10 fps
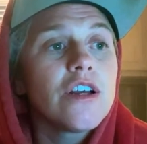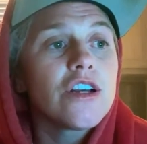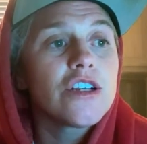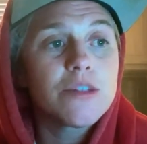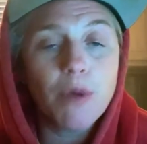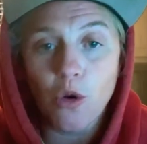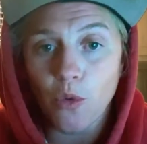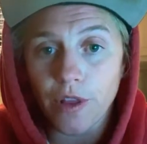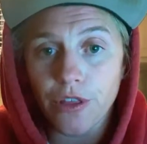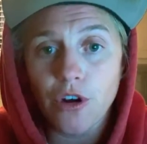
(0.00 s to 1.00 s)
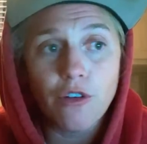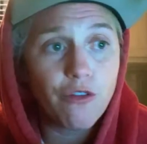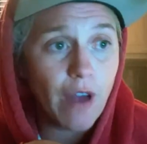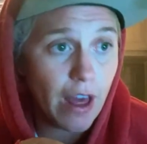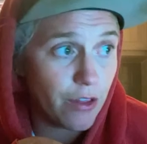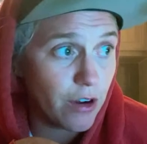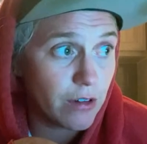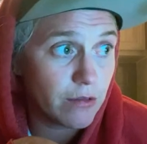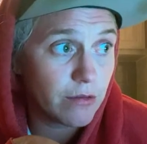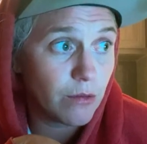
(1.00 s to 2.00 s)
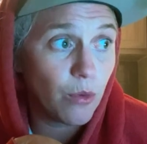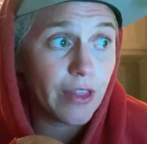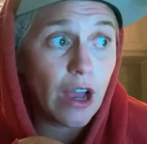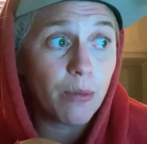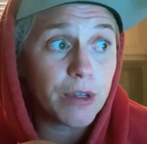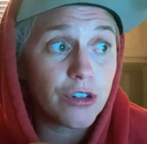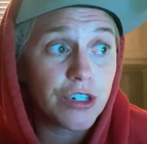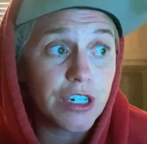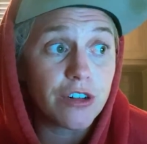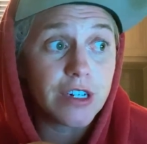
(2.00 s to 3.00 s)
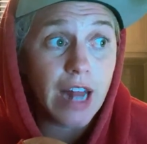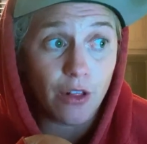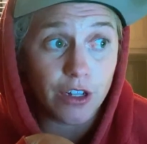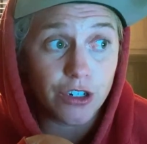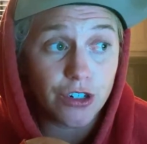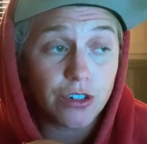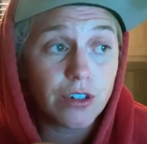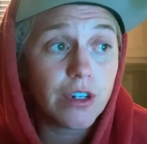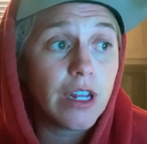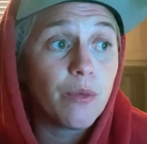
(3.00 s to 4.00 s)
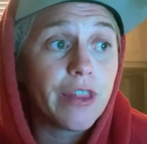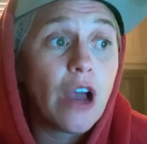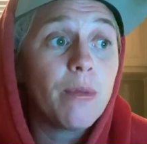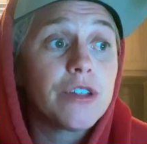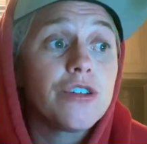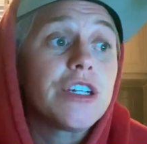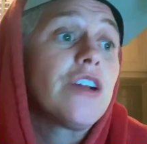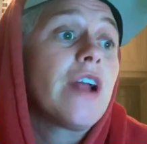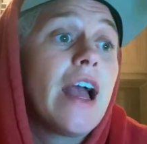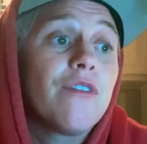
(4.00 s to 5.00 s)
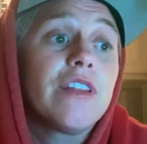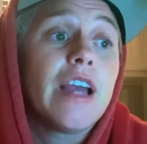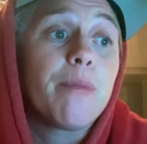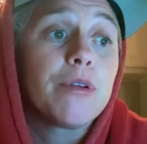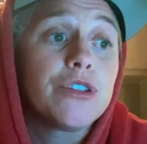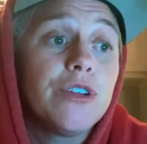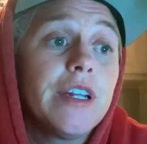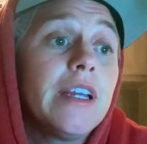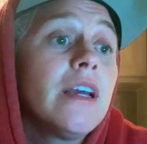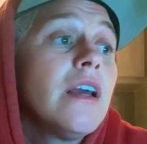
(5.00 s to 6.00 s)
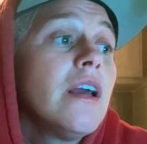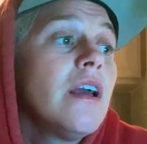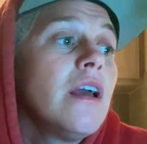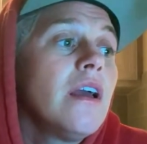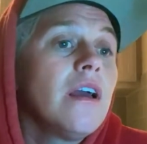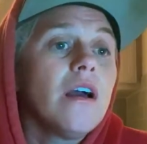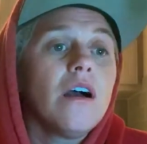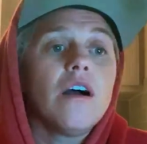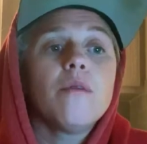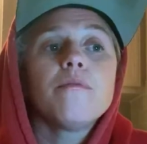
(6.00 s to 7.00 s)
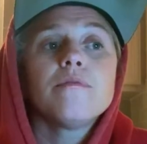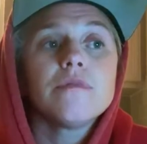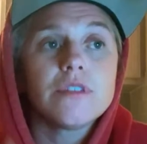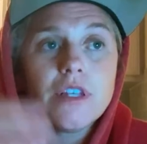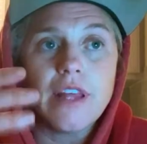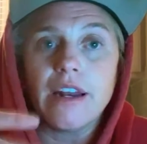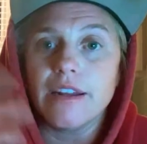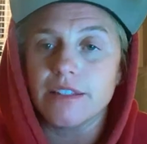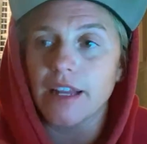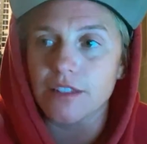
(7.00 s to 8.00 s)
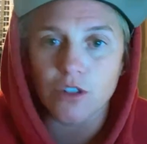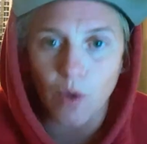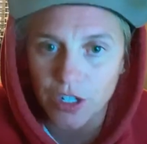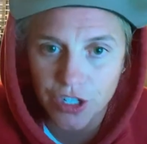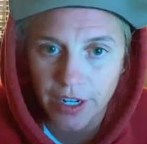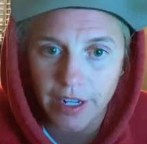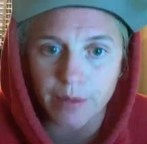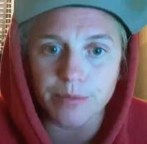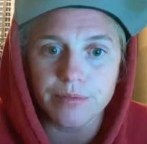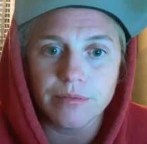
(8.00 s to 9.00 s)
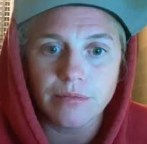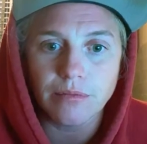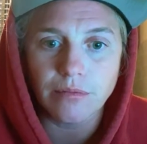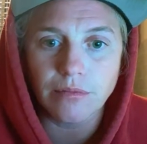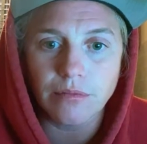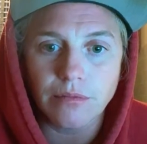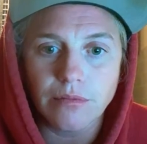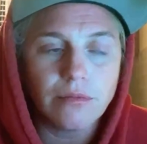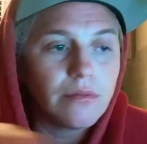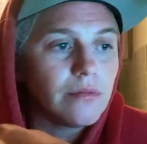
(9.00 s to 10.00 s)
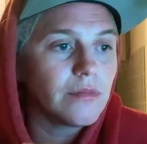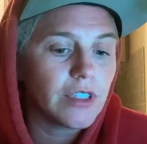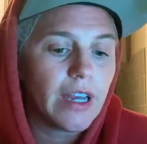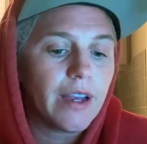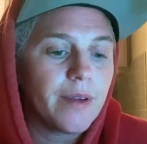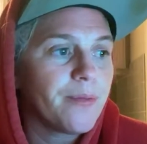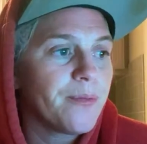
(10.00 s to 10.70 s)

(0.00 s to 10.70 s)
spoke with her father without Mr. Jeter's knowledge and without Mr. Jeter having the opportunity to then, in a sense, question him. Okay?